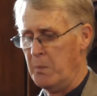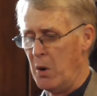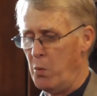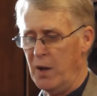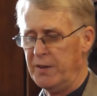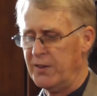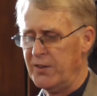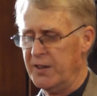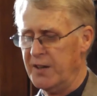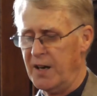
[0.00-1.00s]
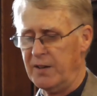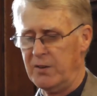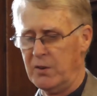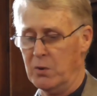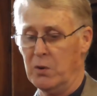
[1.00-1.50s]
But once the
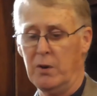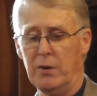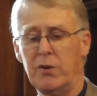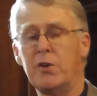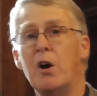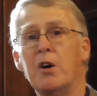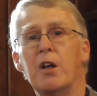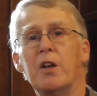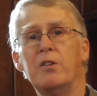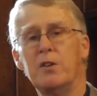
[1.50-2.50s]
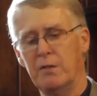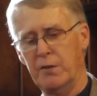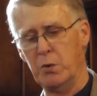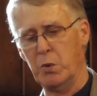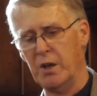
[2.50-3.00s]
dust, or stardust,
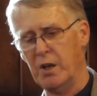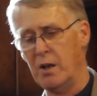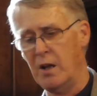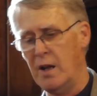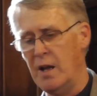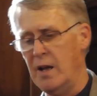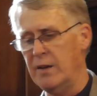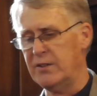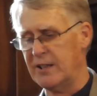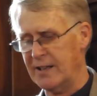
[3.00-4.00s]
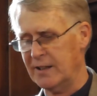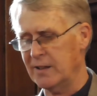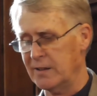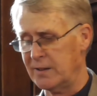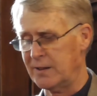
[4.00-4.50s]
if you will,
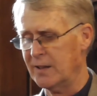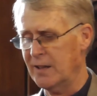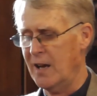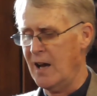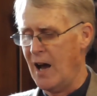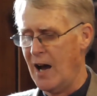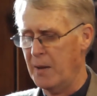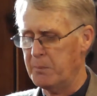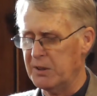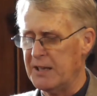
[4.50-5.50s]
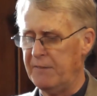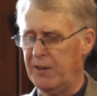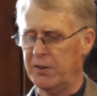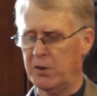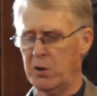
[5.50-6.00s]
settles, I
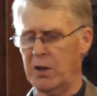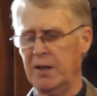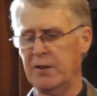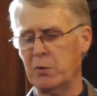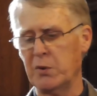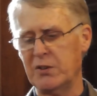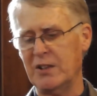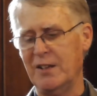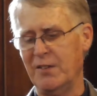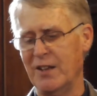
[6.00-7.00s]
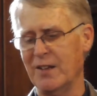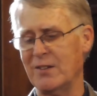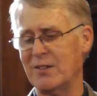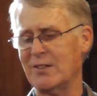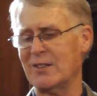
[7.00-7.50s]
believe historians will see
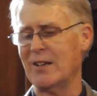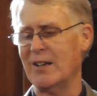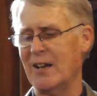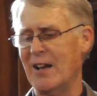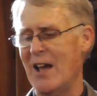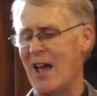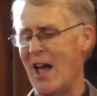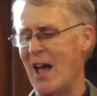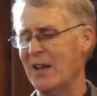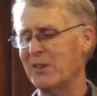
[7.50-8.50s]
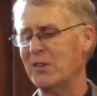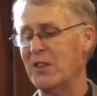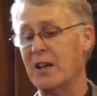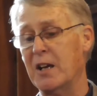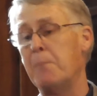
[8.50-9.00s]
this as
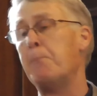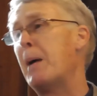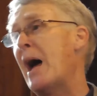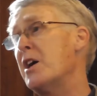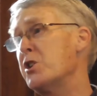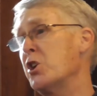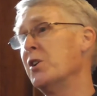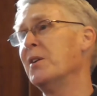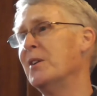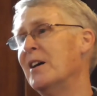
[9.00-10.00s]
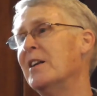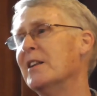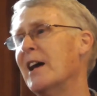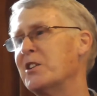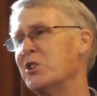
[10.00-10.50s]
the compassion
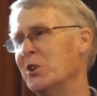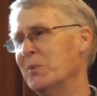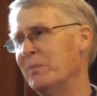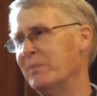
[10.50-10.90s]
election.